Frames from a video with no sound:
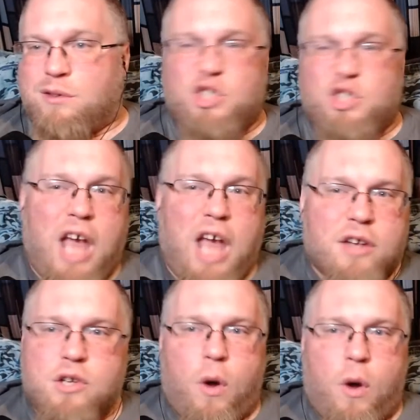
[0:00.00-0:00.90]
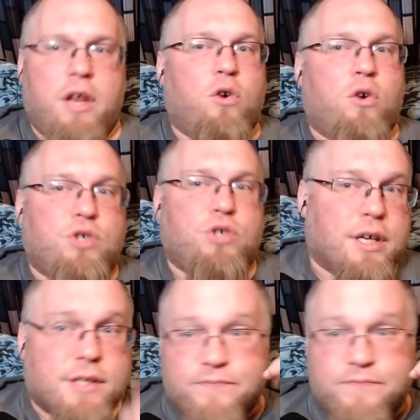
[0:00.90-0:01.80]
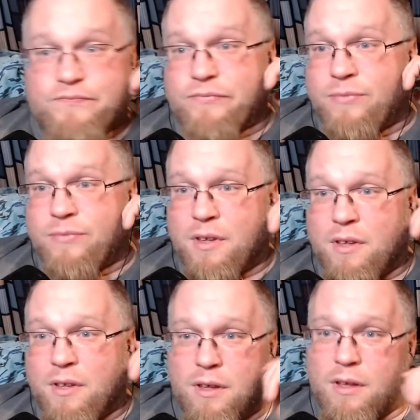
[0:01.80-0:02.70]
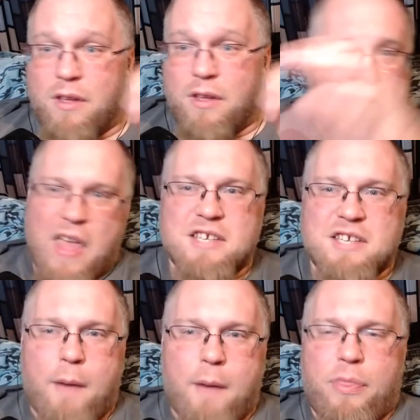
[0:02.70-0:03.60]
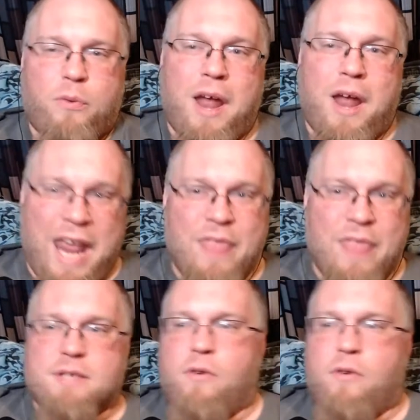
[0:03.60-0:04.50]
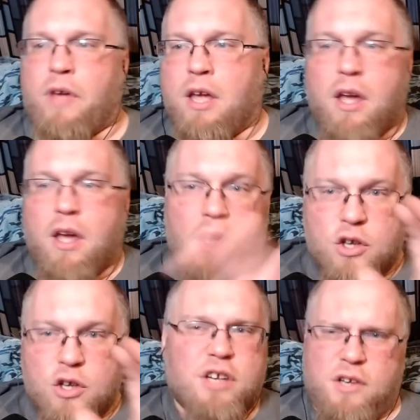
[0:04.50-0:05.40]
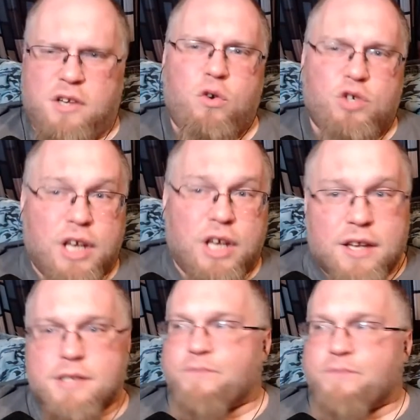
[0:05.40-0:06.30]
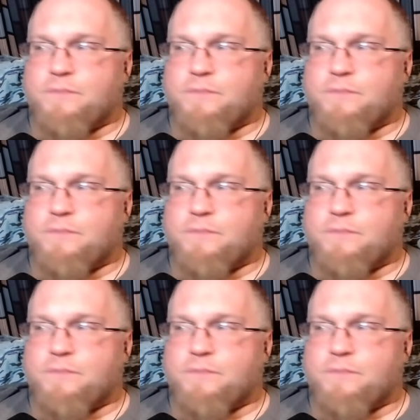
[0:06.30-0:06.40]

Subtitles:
She has no idea who she is. And that's a common thread in this movie. She doesn't know who she is.